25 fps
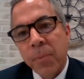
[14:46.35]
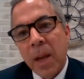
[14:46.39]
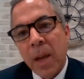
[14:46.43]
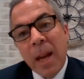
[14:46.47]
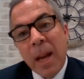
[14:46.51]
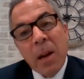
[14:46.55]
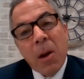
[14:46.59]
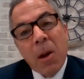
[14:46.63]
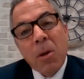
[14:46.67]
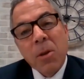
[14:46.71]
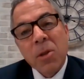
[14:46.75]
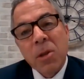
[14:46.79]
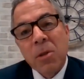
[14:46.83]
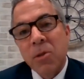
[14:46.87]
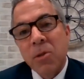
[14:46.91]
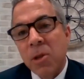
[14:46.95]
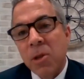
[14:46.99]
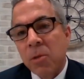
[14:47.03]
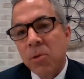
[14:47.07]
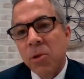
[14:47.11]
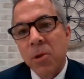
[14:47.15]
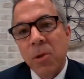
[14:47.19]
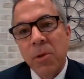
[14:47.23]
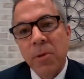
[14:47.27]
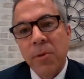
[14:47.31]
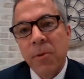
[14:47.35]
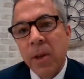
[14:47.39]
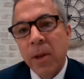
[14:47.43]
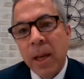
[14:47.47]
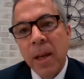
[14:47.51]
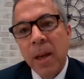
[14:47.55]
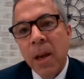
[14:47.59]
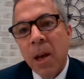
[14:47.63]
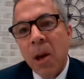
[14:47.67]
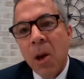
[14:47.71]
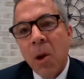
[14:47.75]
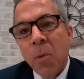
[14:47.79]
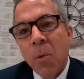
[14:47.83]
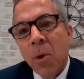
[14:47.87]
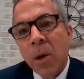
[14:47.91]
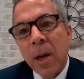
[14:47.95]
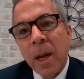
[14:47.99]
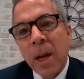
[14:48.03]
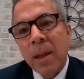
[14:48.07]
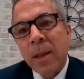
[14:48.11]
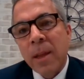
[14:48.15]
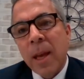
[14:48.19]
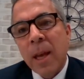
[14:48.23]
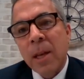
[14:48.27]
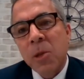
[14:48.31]
And also too, truthfully, we're
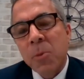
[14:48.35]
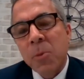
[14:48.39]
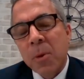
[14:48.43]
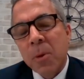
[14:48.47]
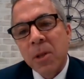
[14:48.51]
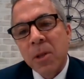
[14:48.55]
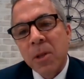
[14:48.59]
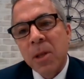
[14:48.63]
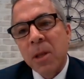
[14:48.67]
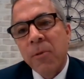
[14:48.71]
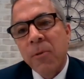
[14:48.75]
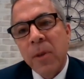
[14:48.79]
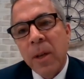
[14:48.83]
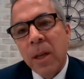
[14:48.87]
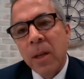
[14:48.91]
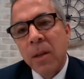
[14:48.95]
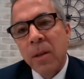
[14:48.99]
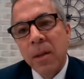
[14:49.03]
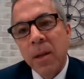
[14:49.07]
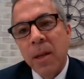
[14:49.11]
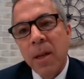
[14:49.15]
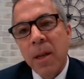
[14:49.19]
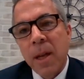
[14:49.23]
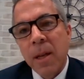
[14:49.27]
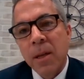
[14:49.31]
not the experts in the field.